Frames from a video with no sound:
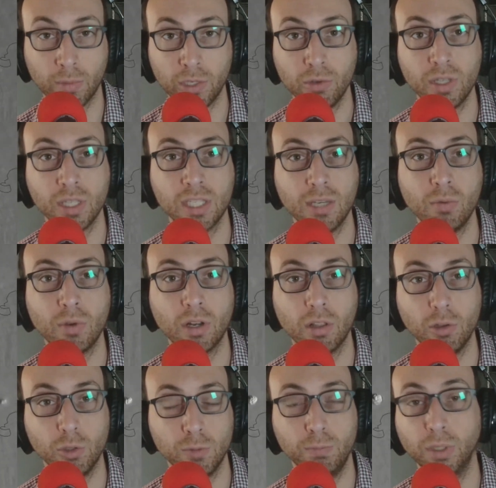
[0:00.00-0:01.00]
And you can see one of
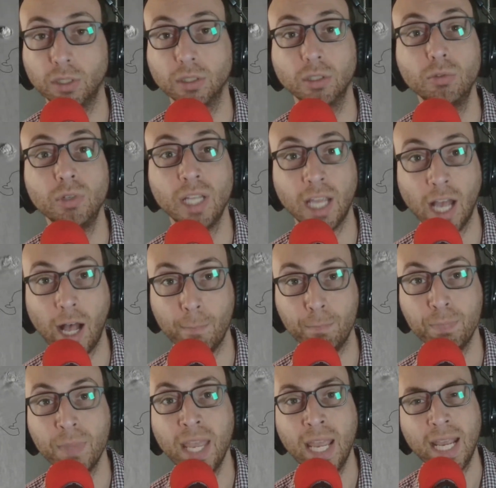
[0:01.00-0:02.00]
those ballooning up
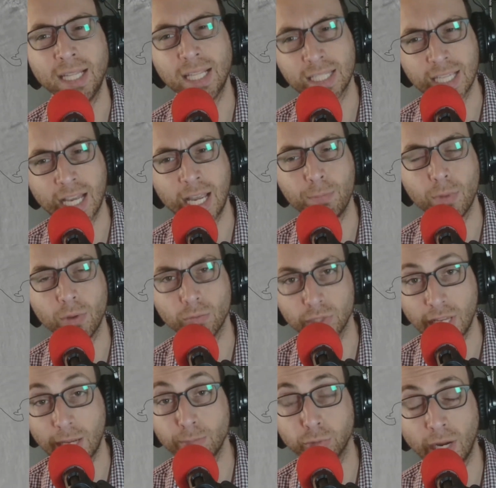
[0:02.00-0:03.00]
in the
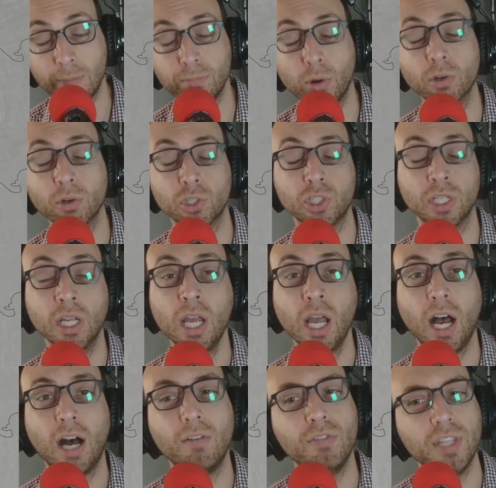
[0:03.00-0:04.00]
top right portion
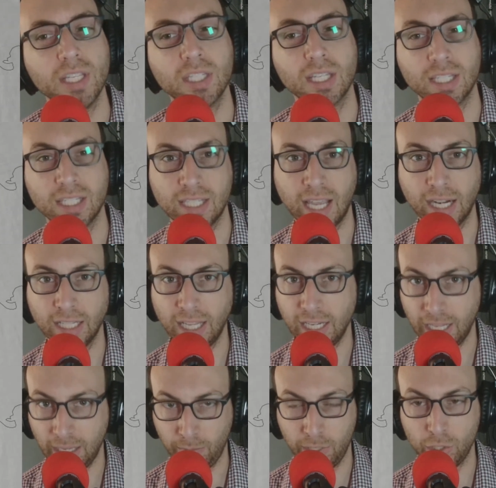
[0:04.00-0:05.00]
of this
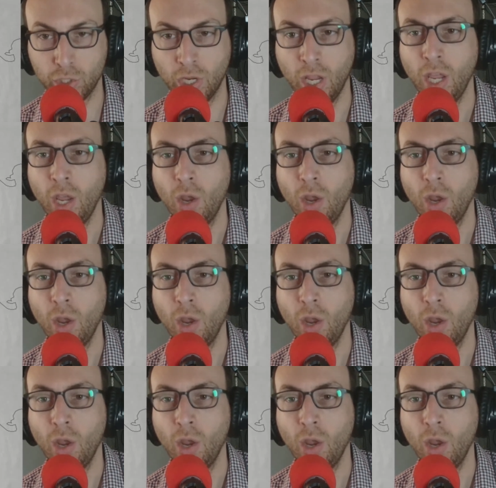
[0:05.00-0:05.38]
satellite image.